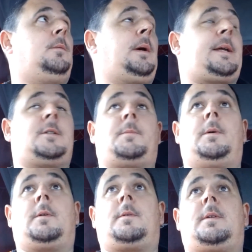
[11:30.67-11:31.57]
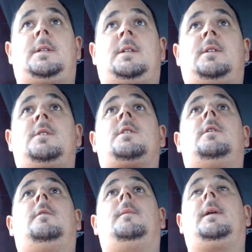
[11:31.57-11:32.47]
wagons pulled up to me. He said, "Just
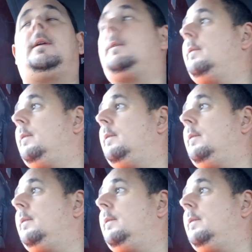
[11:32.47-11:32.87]
call me."